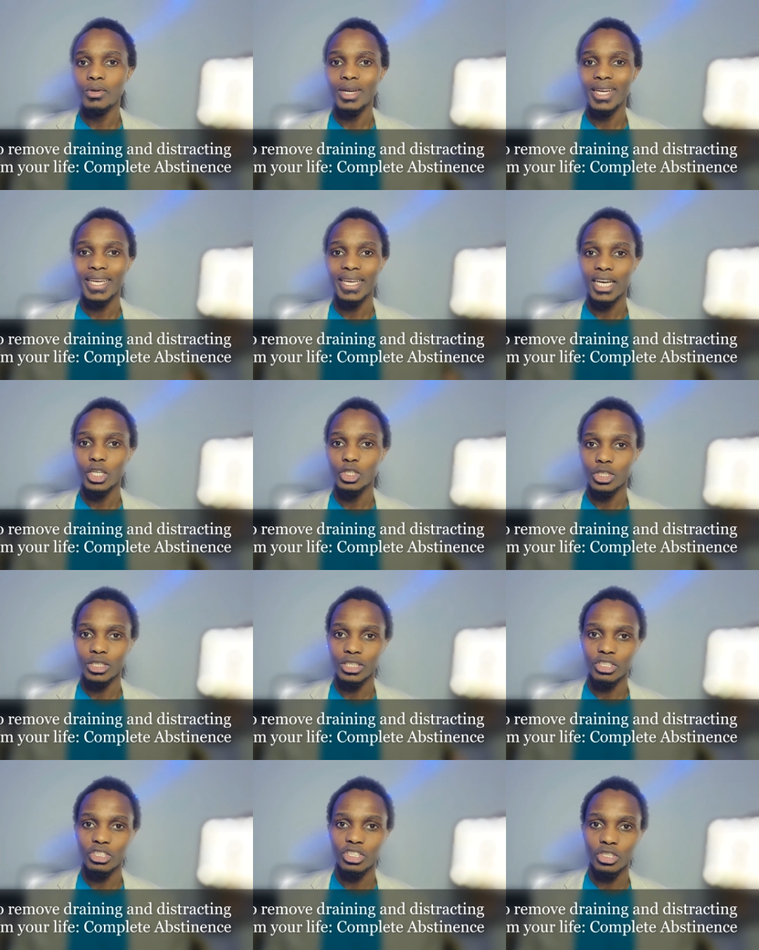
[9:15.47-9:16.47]
conscious
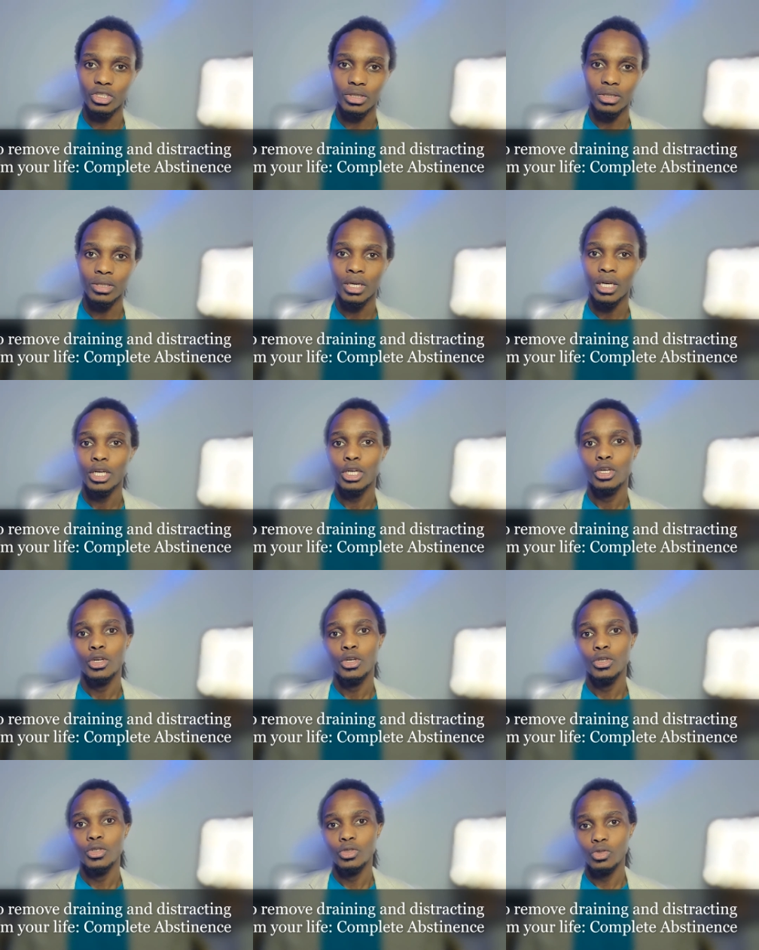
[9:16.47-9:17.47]
decision
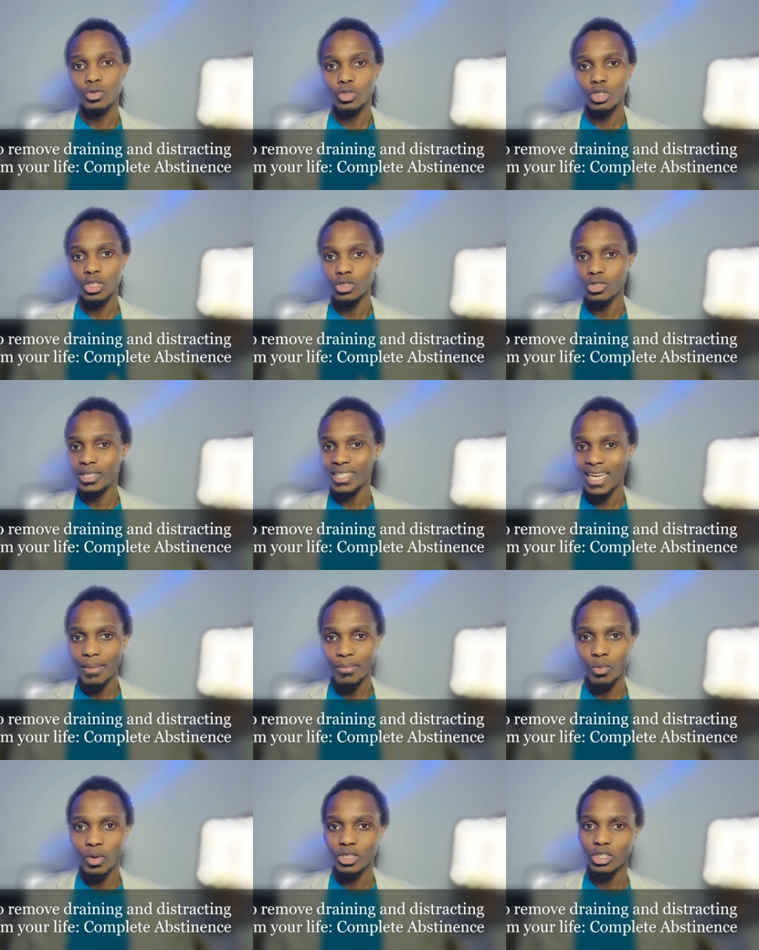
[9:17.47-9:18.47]
to just stop
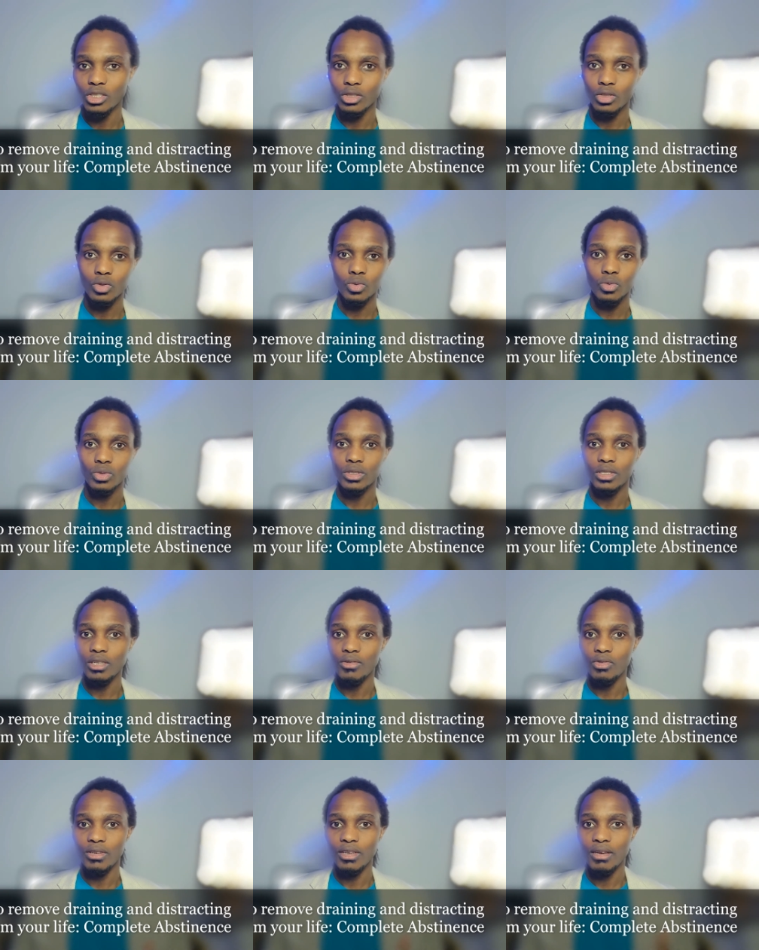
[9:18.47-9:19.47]
watching the news. If
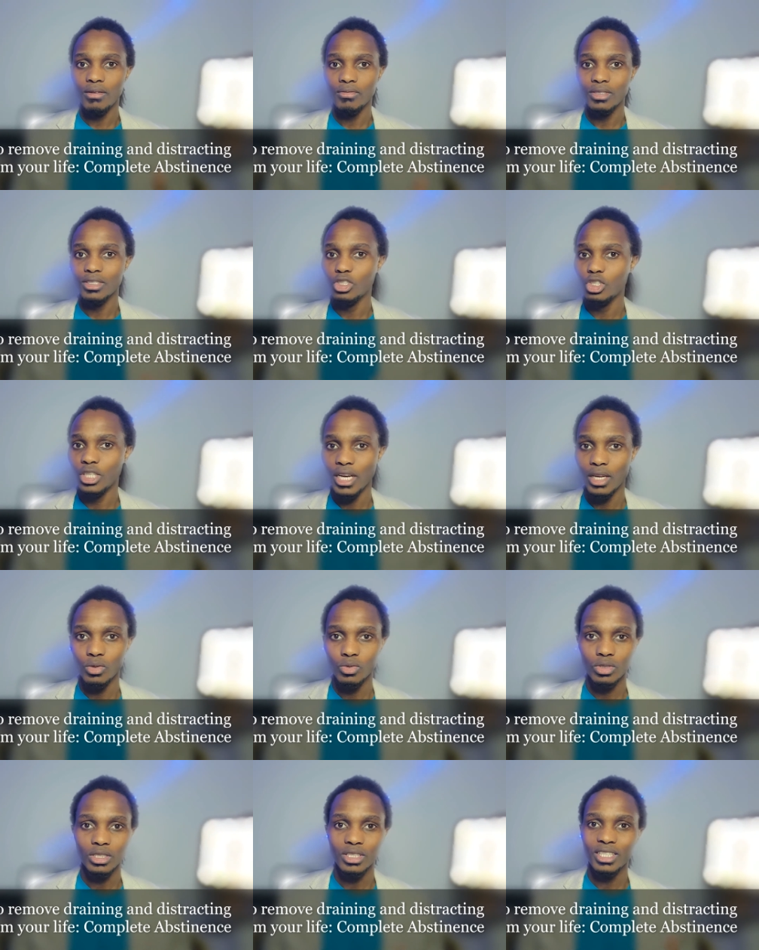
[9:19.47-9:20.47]
you have these channels,
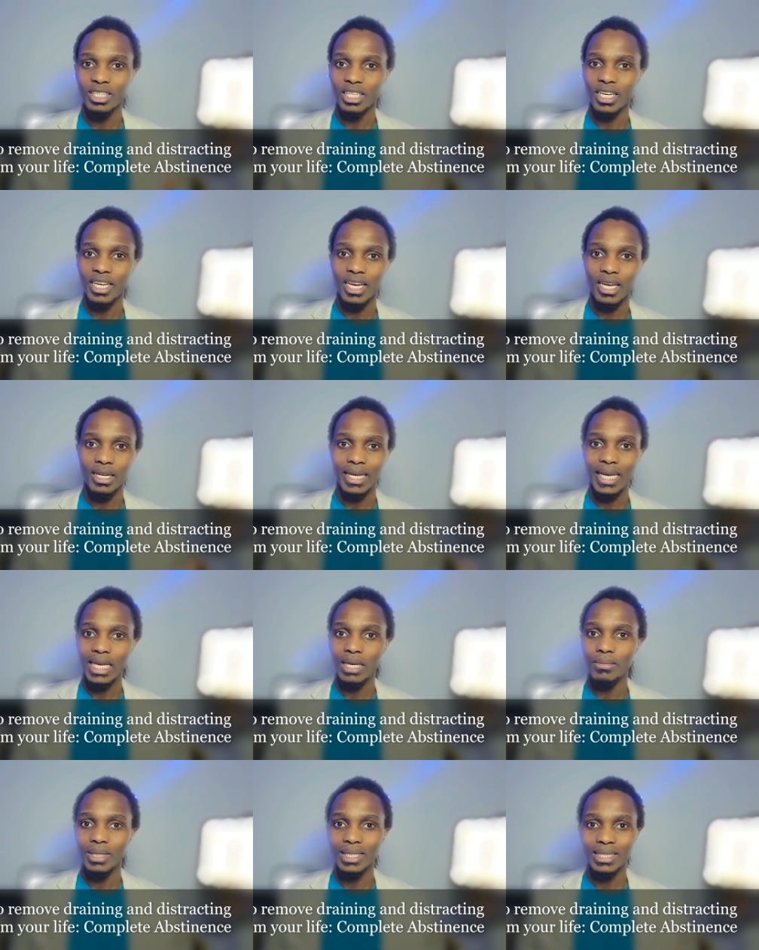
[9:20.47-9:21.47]
CNN,
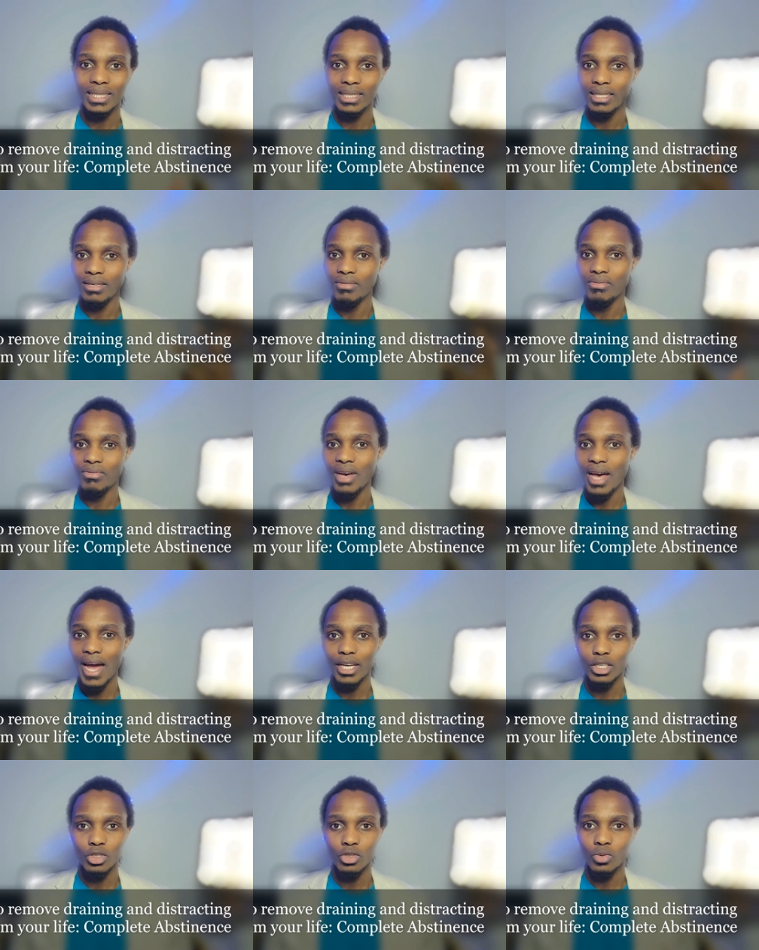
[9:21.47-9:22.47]
ABC,
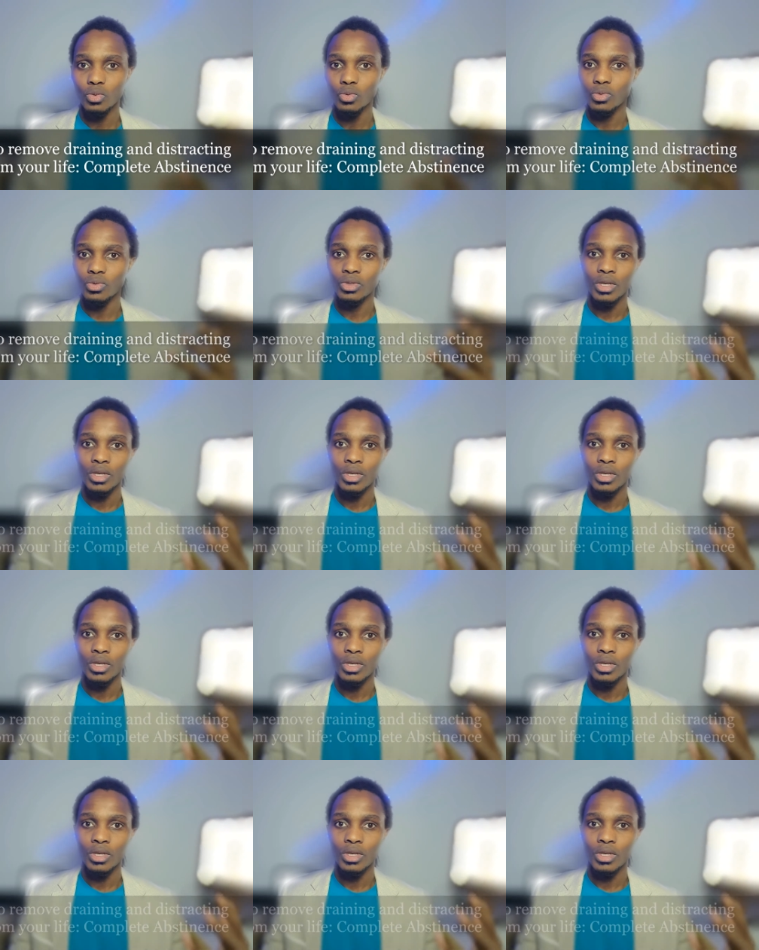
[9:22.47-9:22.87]
Fox News,